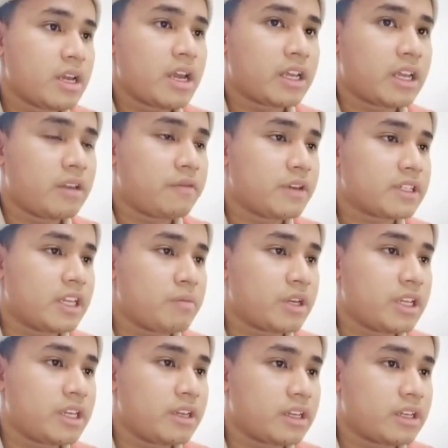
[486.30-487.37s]
get the first element
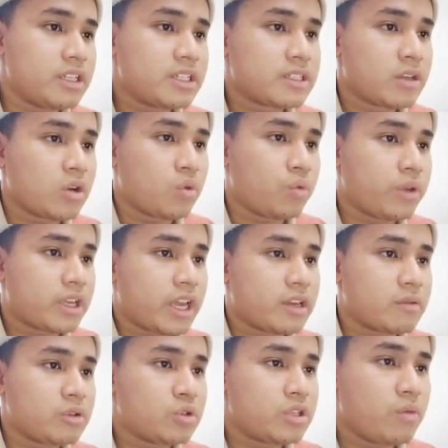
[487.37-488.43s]
in the linked list. We
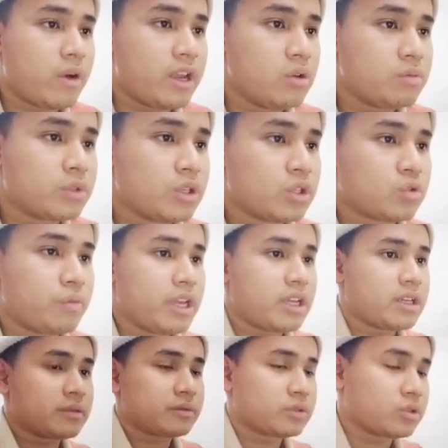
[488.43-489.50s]
can use the while loop
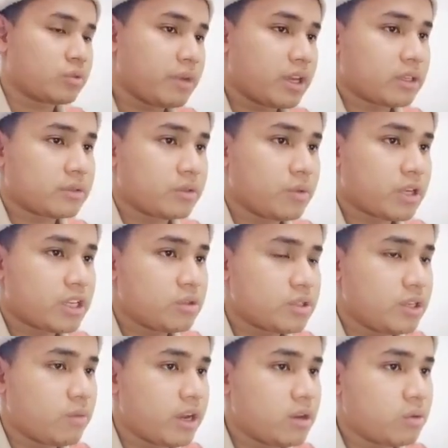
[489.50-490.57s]
we can use
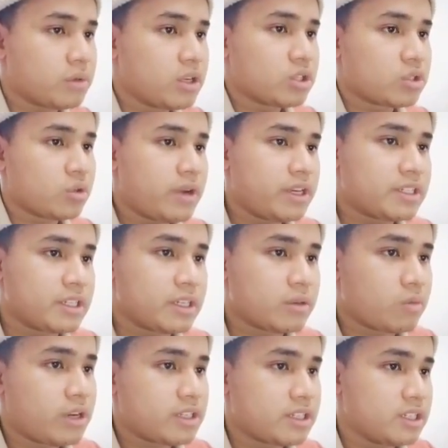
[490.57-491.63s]
the while loop. So what
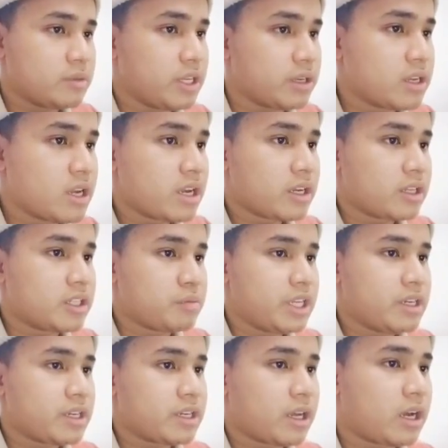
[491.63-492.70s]
does this mean? It
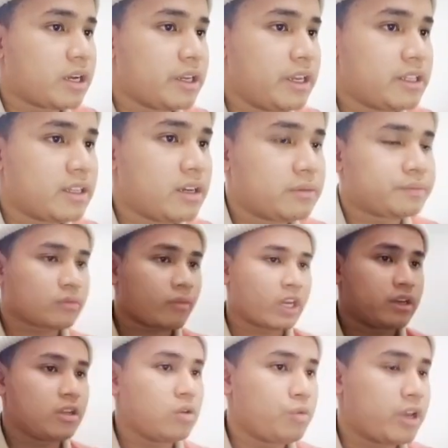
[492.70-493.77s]
means the
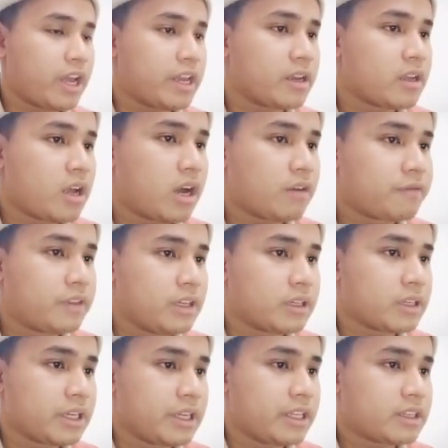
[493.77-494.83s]
loop will end after
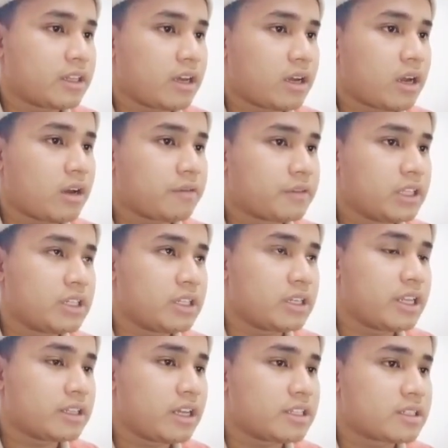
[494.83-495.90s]
the
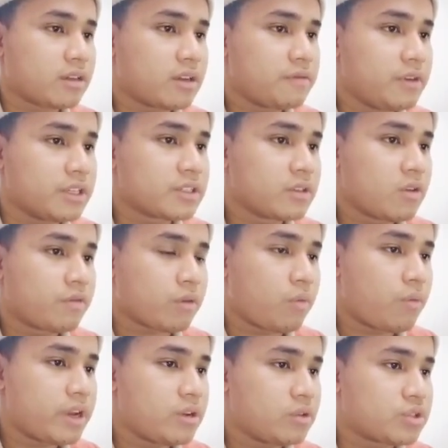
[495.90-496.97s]
data is traversed from
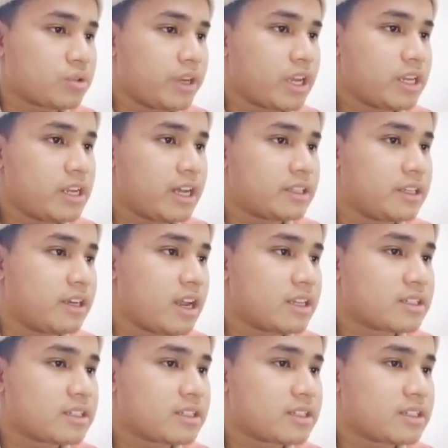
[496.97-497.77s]
one node to another until